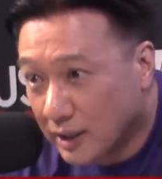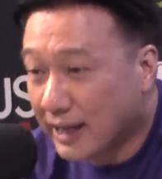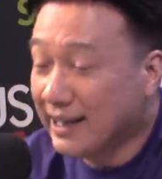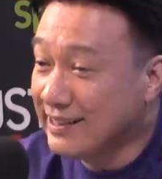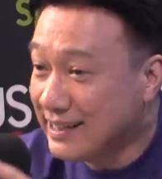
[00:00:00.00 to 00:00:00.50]

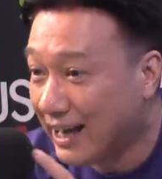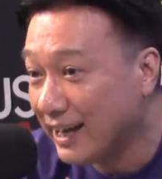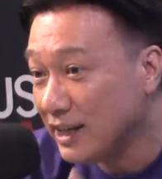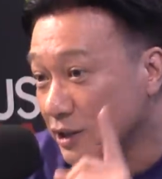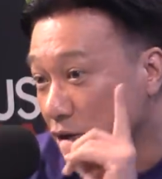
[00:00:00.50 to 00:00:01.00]
At
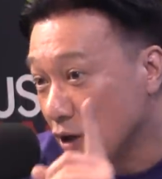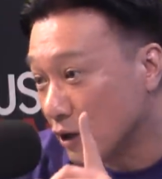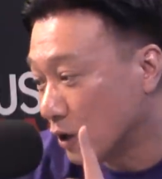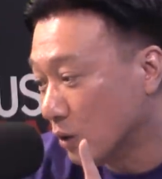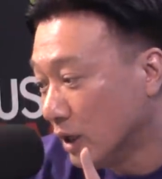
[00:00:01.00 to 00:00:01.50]
9 and
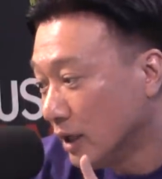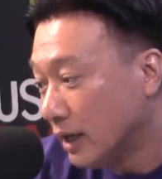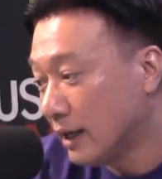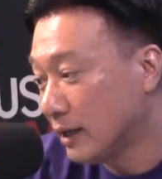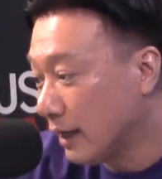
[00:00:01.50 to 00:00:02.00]
0,
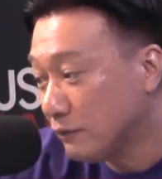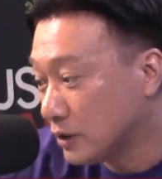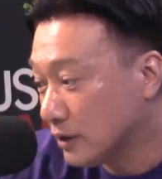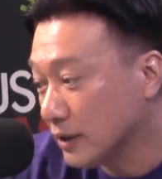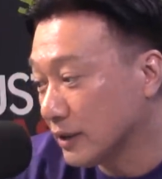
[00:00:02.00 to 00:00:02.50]
and I have to
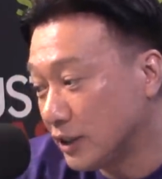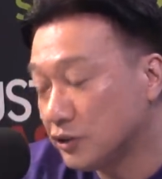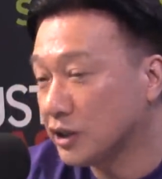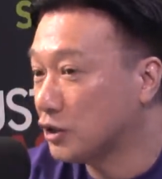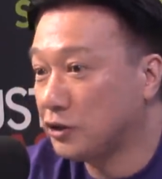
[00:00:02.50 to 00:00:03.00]
tell you,
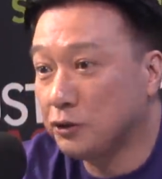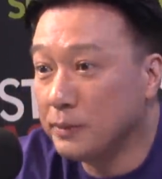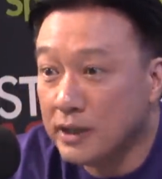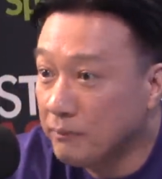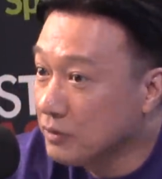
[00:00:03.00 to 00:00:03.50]
he's a
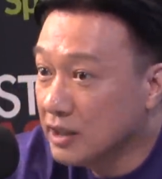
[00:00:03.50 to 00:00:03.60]
Cuban.